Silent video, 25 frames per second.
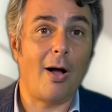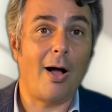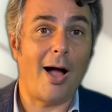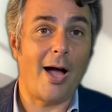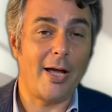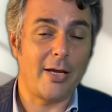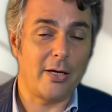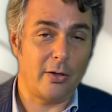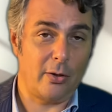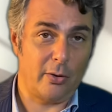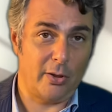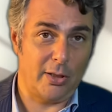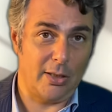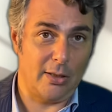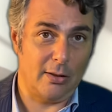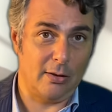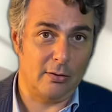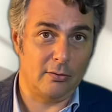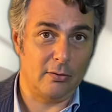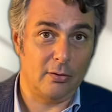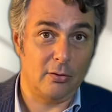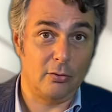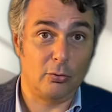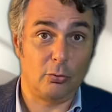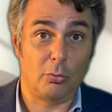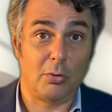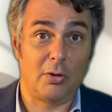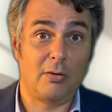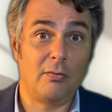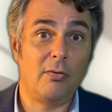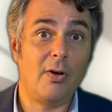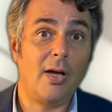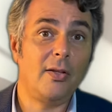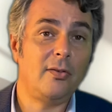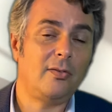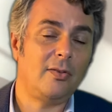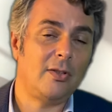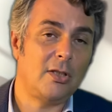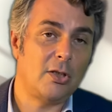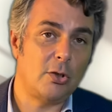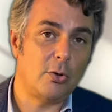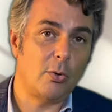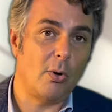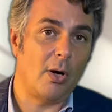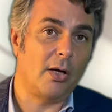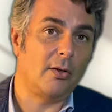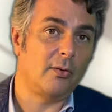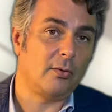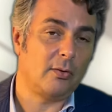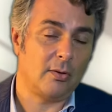higher yield to invest in
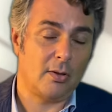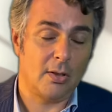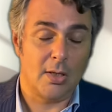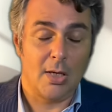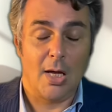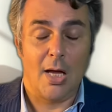US.